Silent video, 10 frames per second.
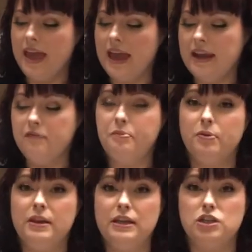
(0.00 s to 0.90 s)
then I've
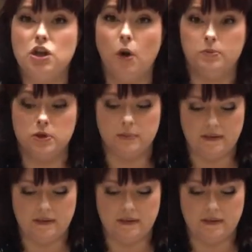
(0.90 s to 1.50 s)
pre-chopped all my